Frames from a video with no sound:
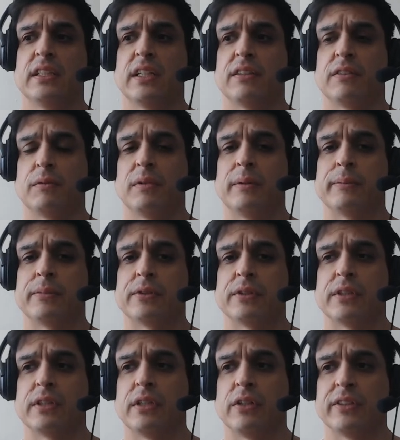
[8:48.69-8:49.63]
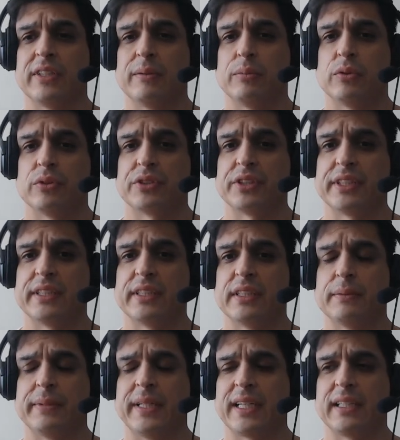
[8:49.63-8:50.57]
I remember all that
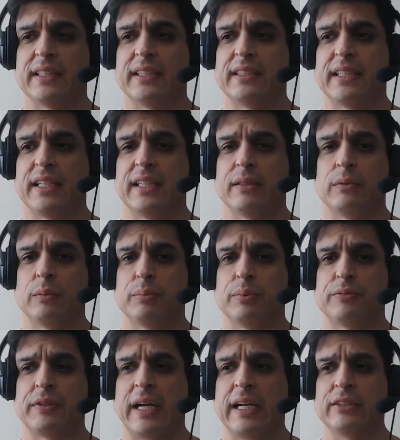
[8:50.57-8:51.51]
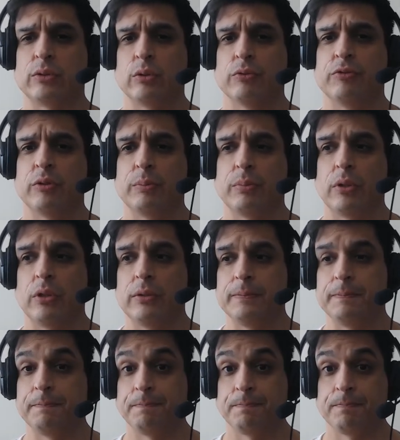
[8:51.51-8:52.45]
bullshit back in the day when high school football.
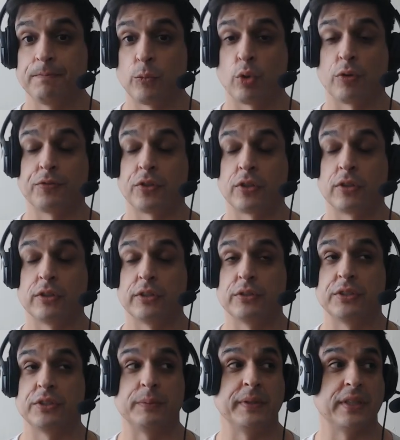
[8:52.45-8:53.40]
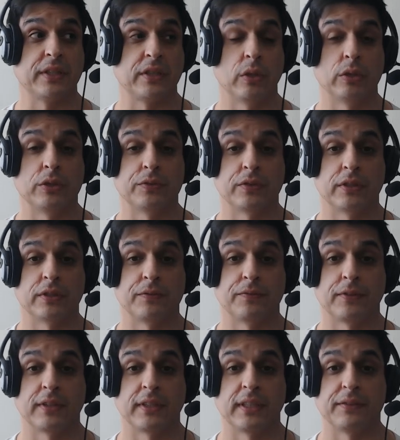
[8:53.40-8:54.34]
Norv Turner used to be the coach for
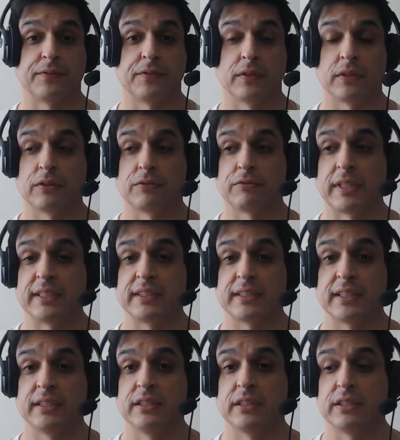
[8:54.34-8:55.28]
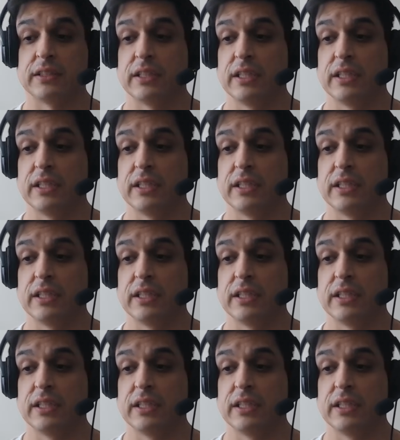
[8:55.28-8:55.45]
the, for the Redskins